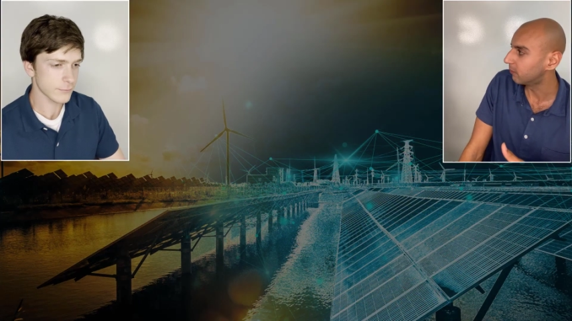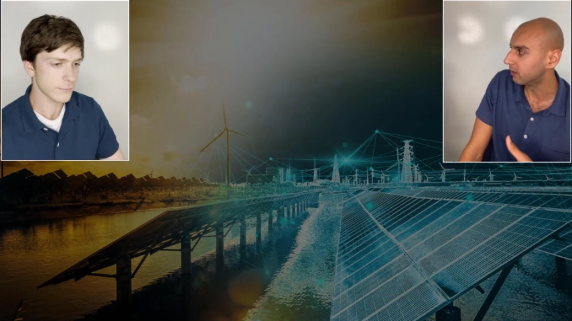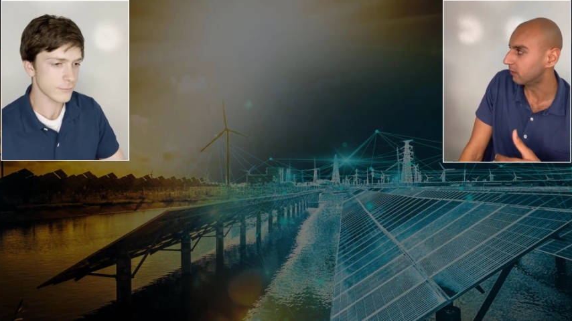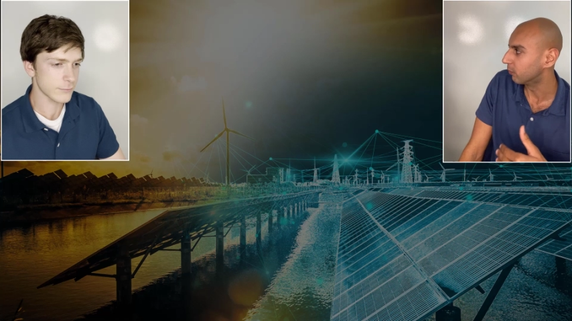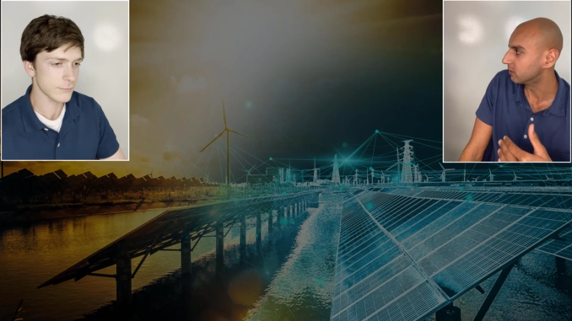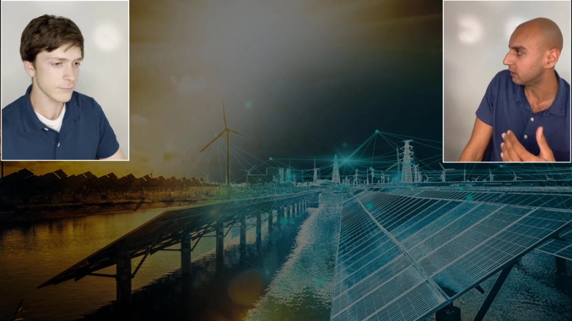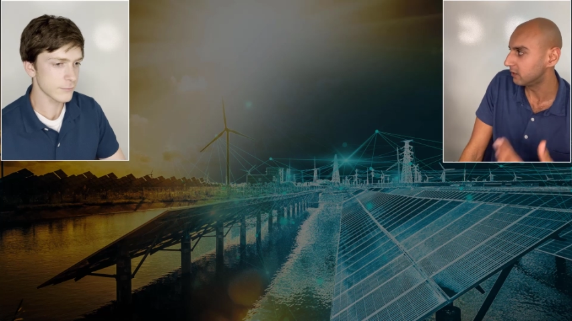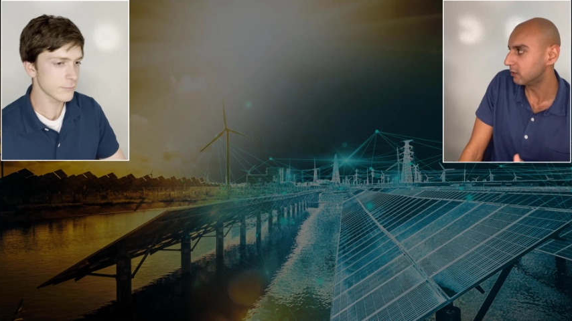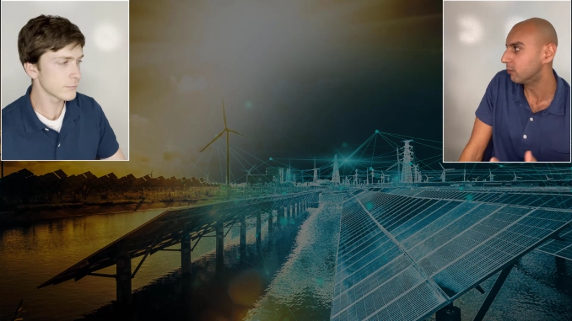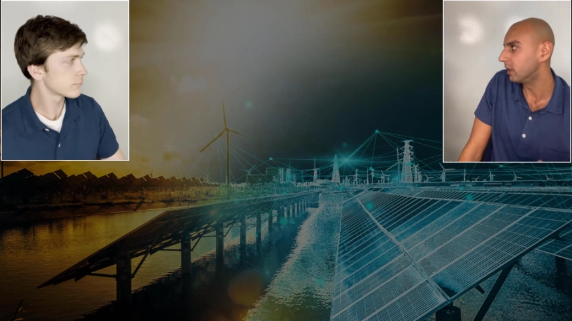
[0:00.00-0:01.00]
Speaker 1: and was it easy
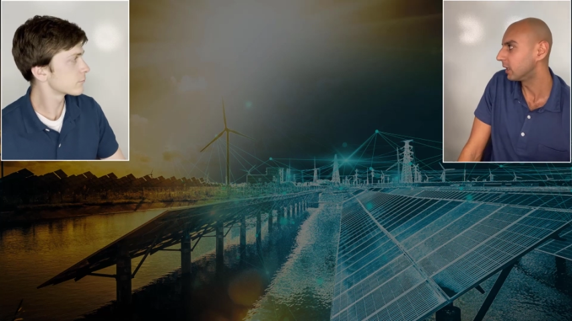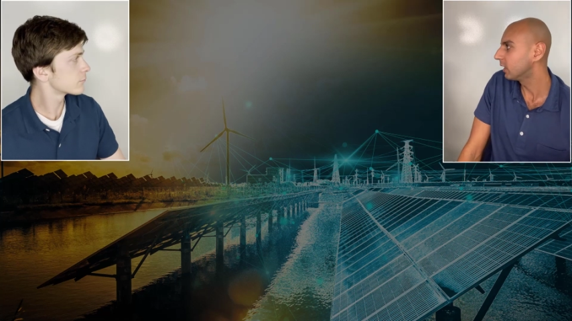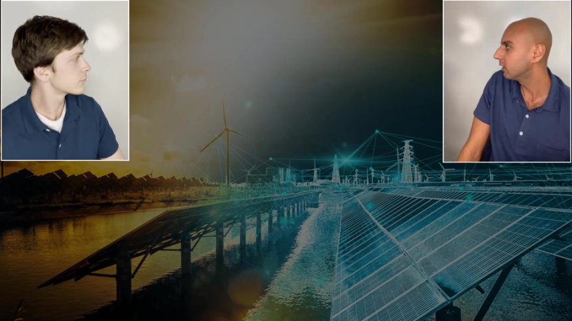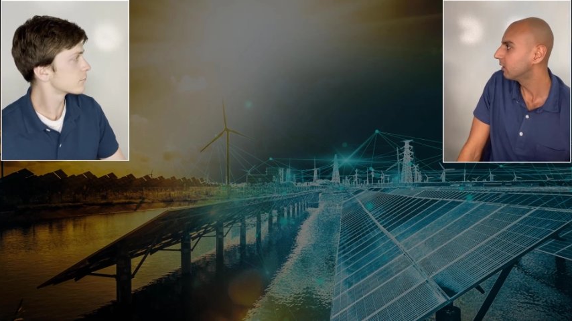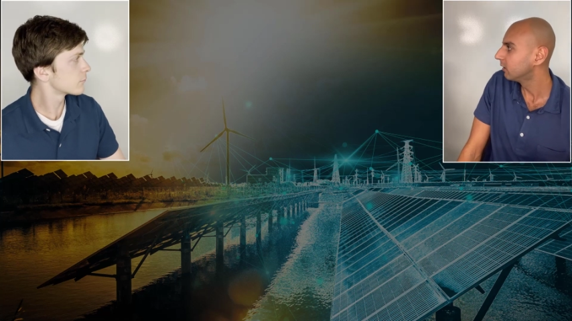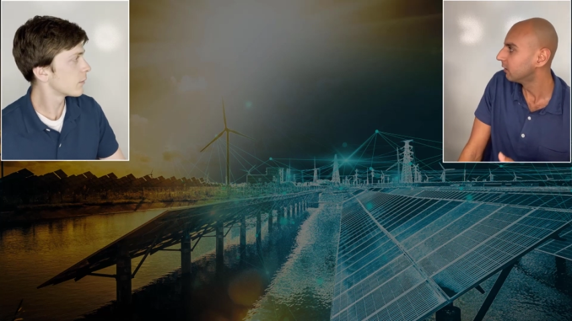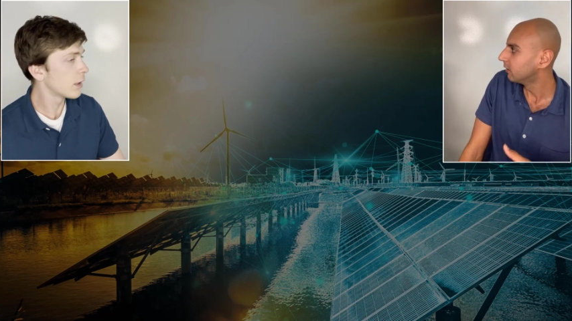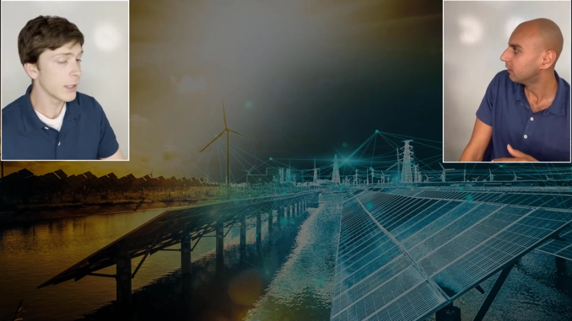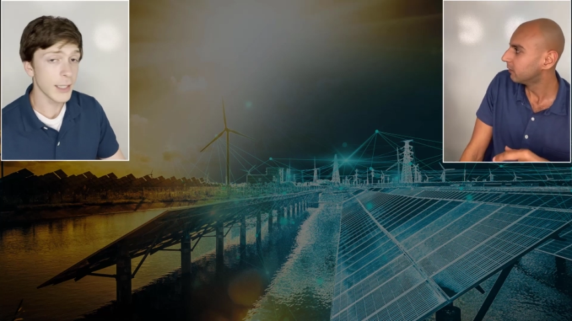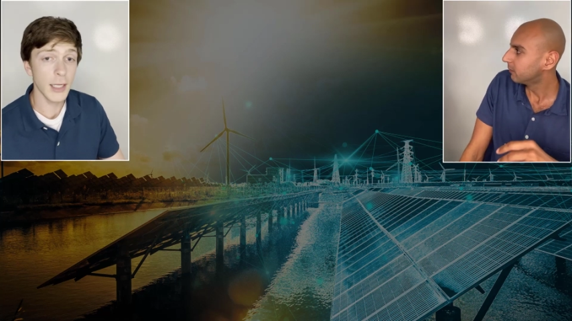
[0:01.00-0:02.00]
to break in?
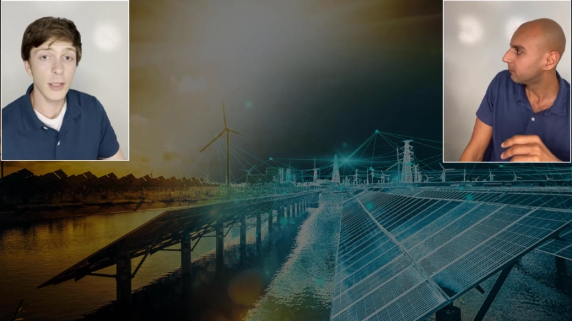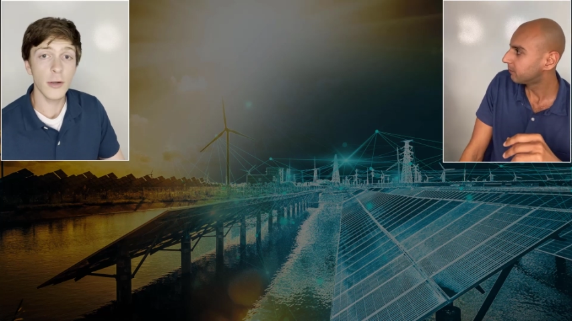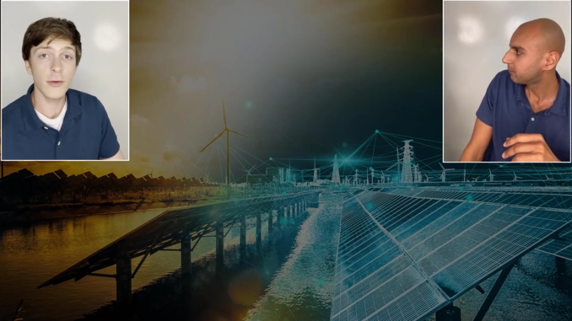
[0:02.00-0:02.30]
Yeah, you